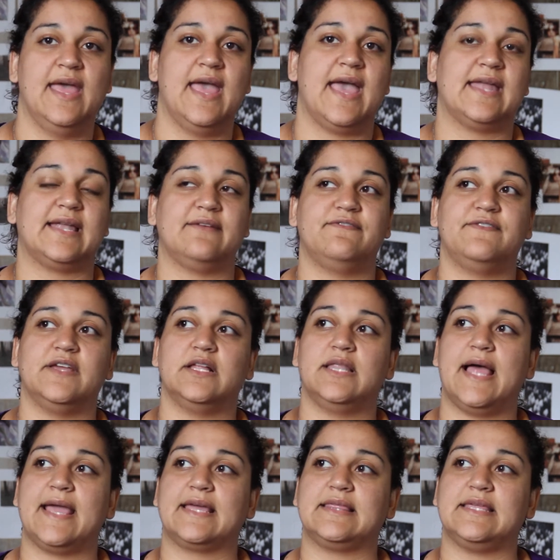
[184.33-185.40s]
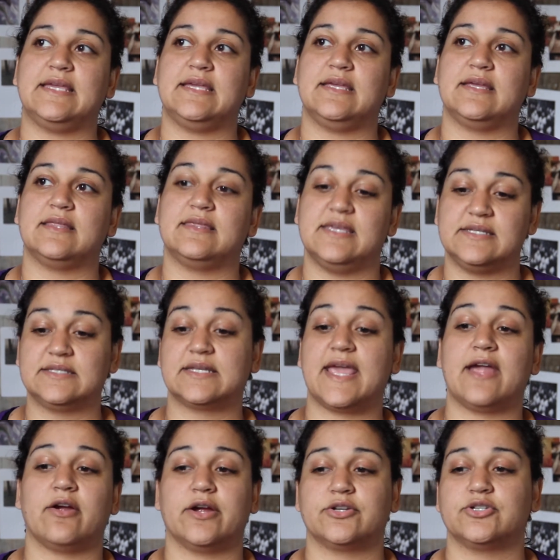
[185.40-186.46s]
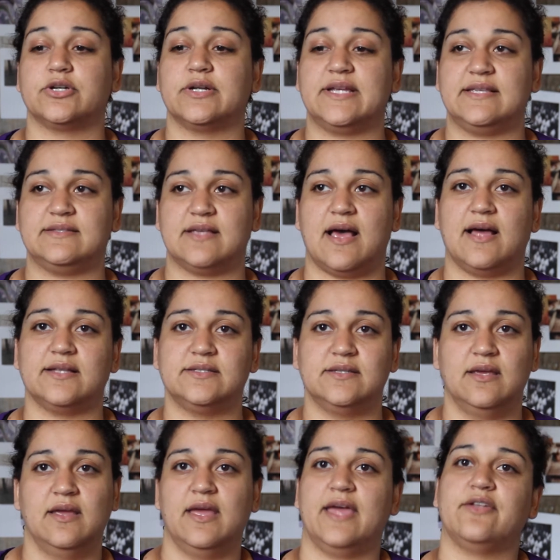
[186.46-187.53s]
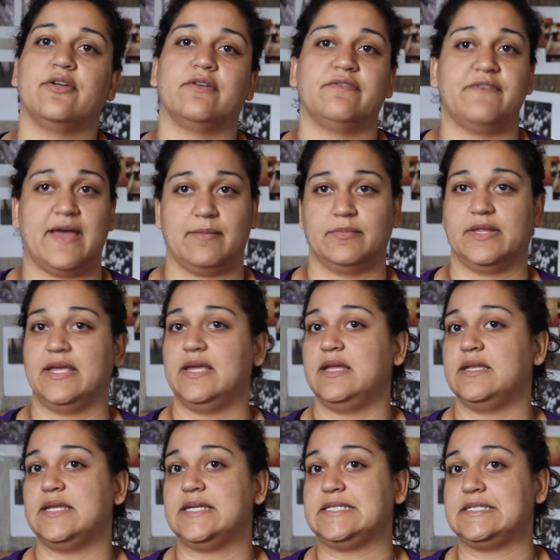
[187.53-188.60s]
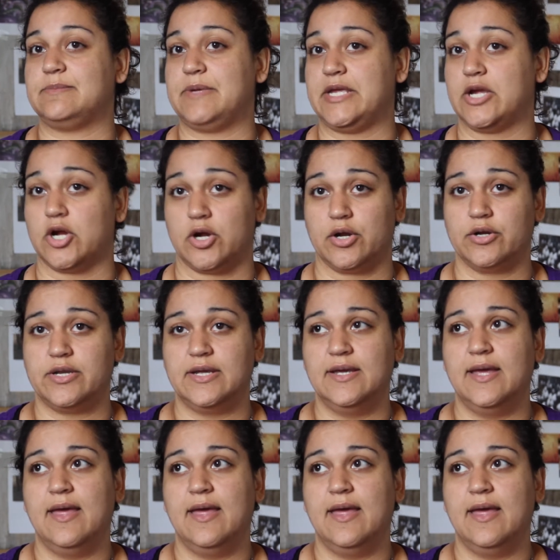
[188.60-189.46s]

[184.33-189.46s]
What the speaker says: And I feel like this character, Izzat, and her family need to be heard.